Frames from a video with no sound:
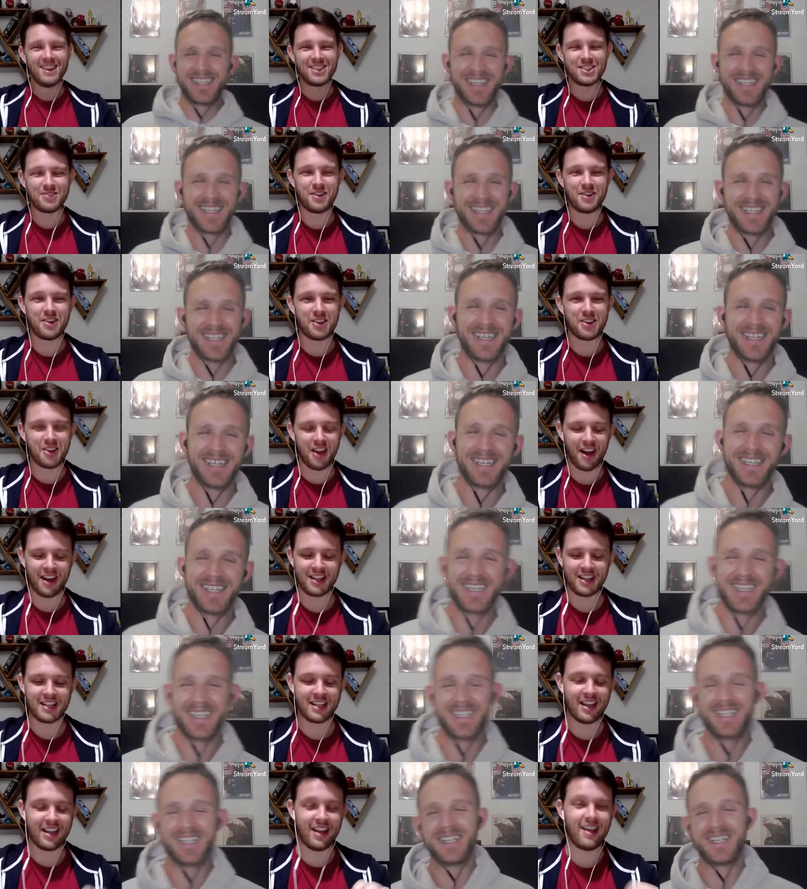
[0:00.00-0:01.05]
Speaker 1: she's very good at
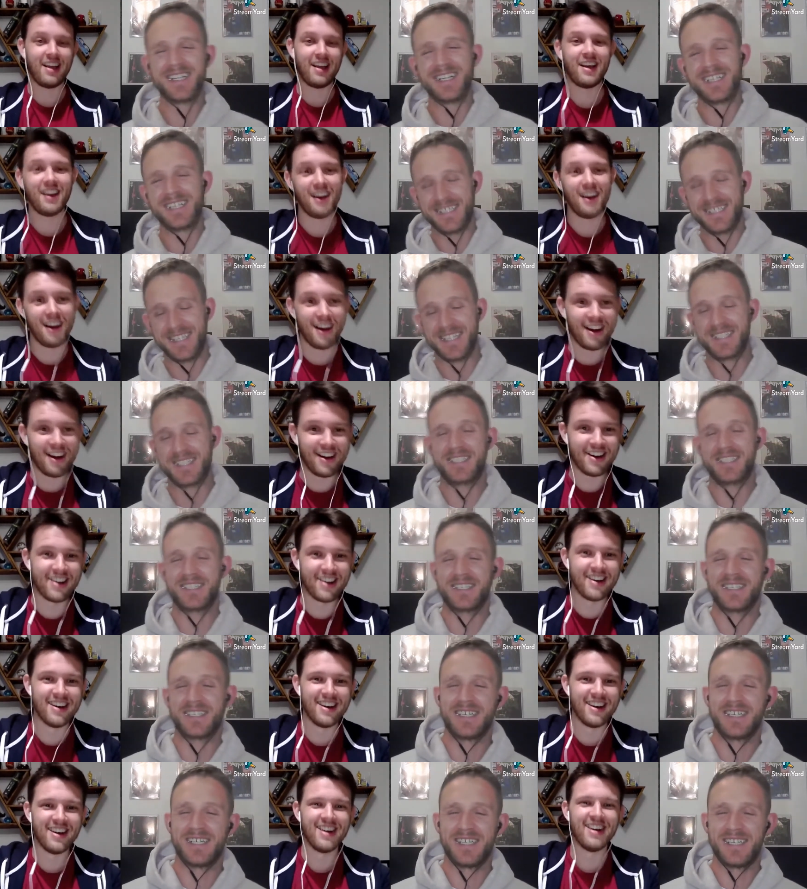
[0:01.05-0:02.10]
hiding it. Yes.
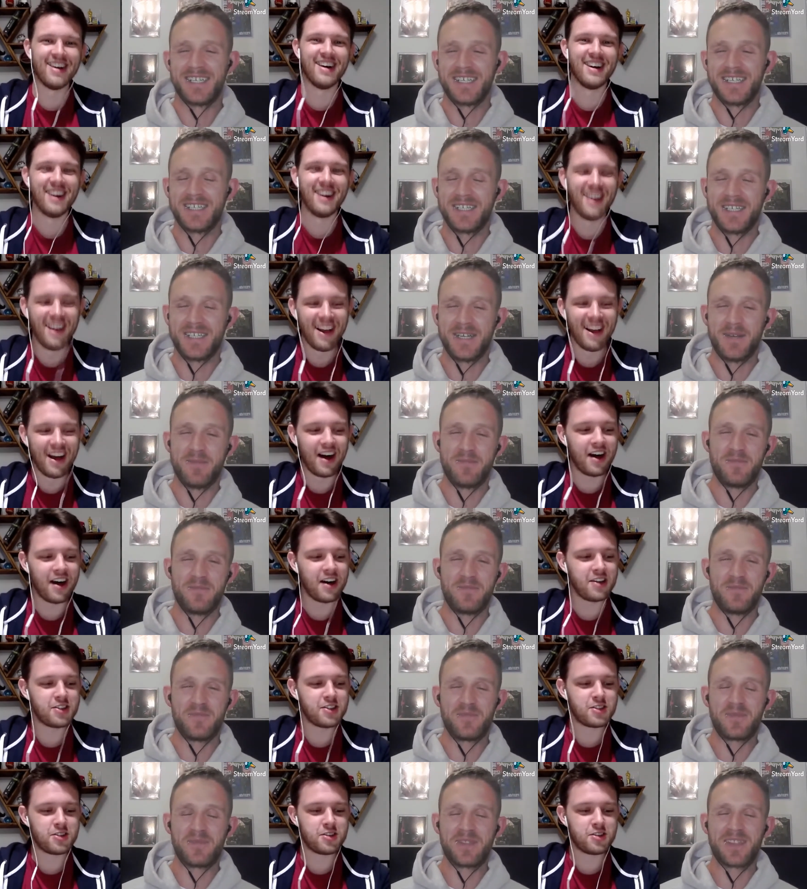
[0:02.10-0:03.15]

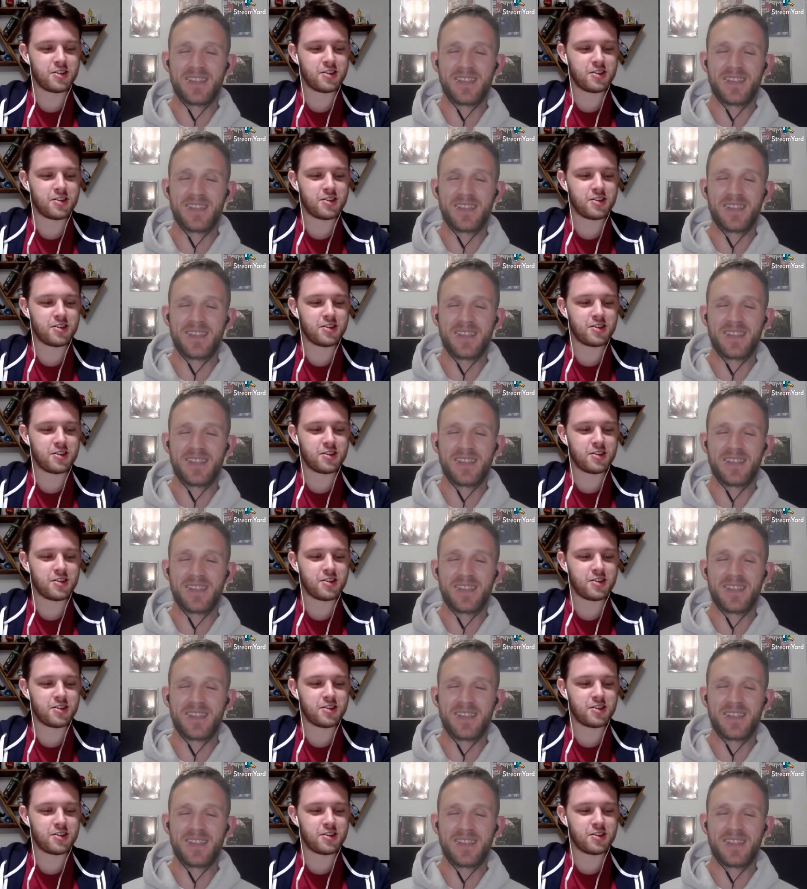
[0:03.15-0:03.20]
uh, so